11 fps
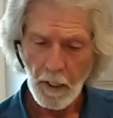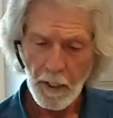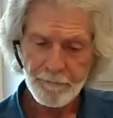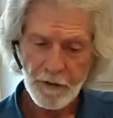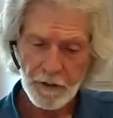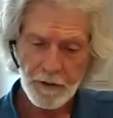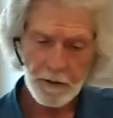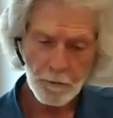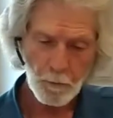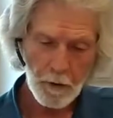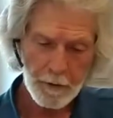I've just
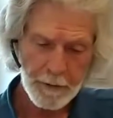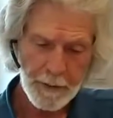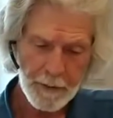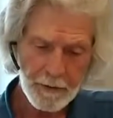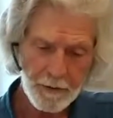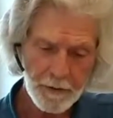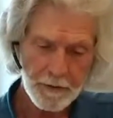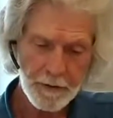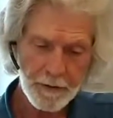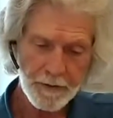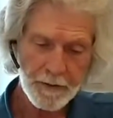done a water
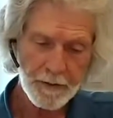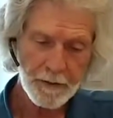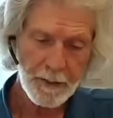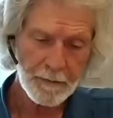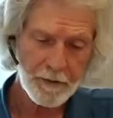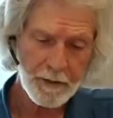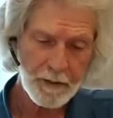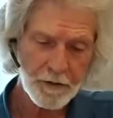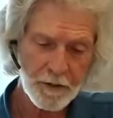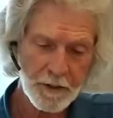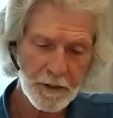analysis at
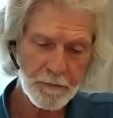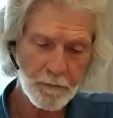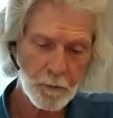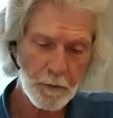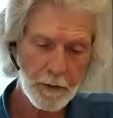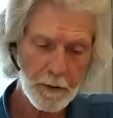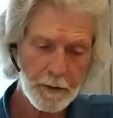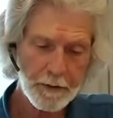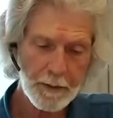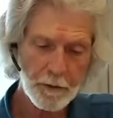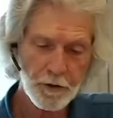6764
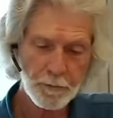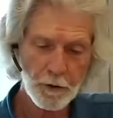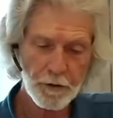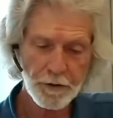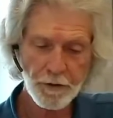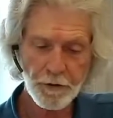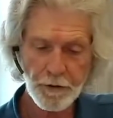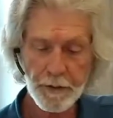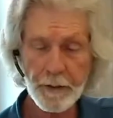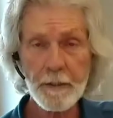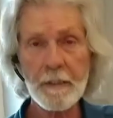South Gibraltar
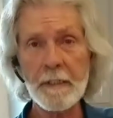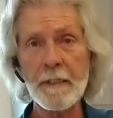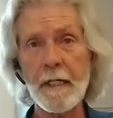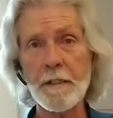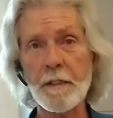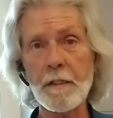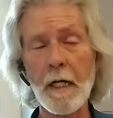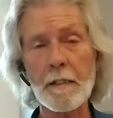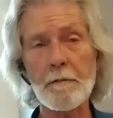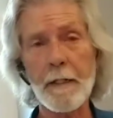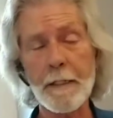Street, Centennial,
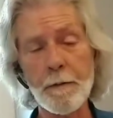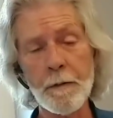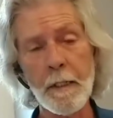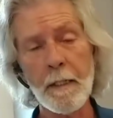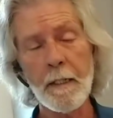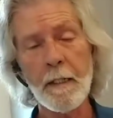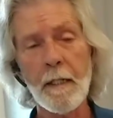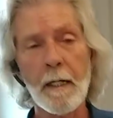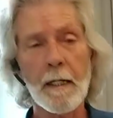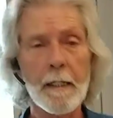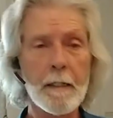Colorado.
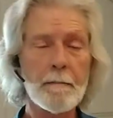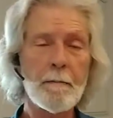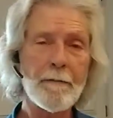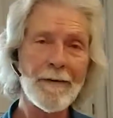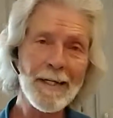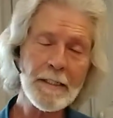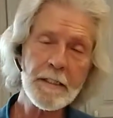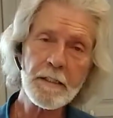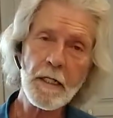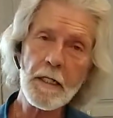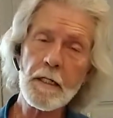My
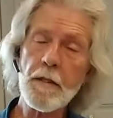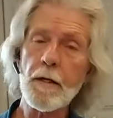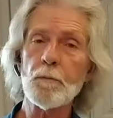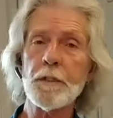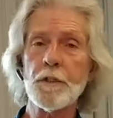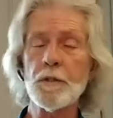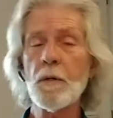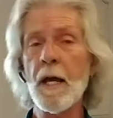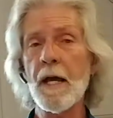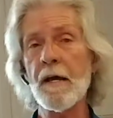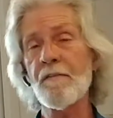findings are that we do
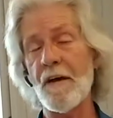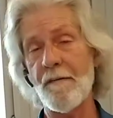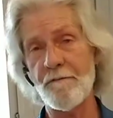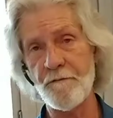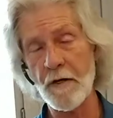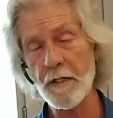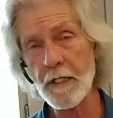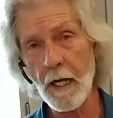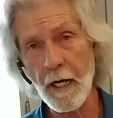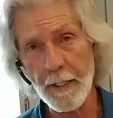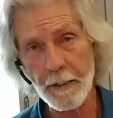have
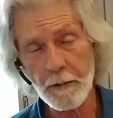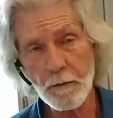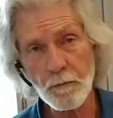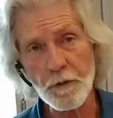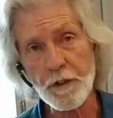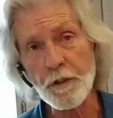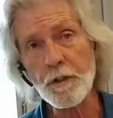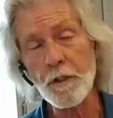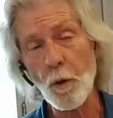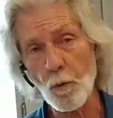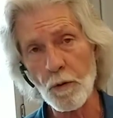ferric iron, which
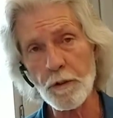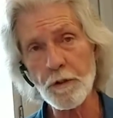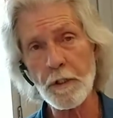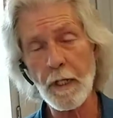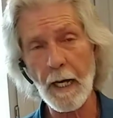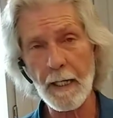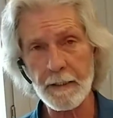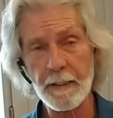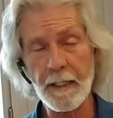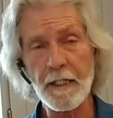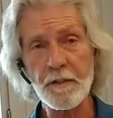is the orange
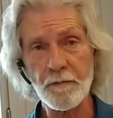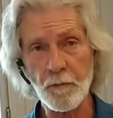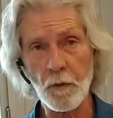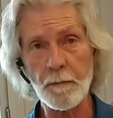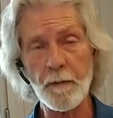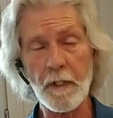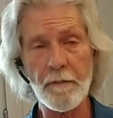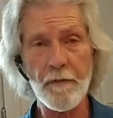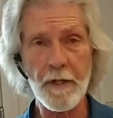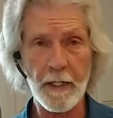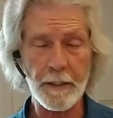oxidized form
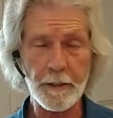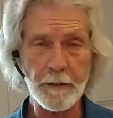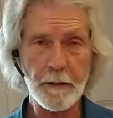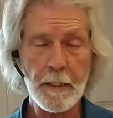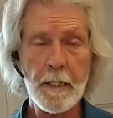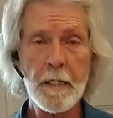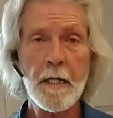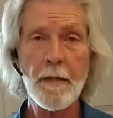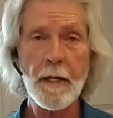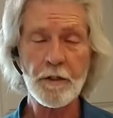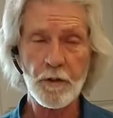of the iron.
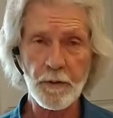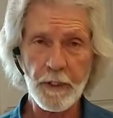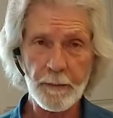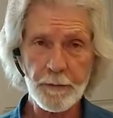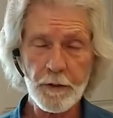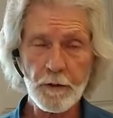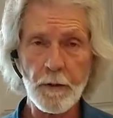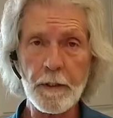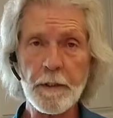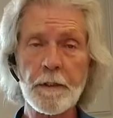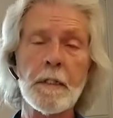That's showing up in the
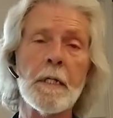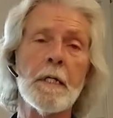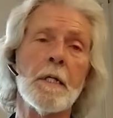toilets.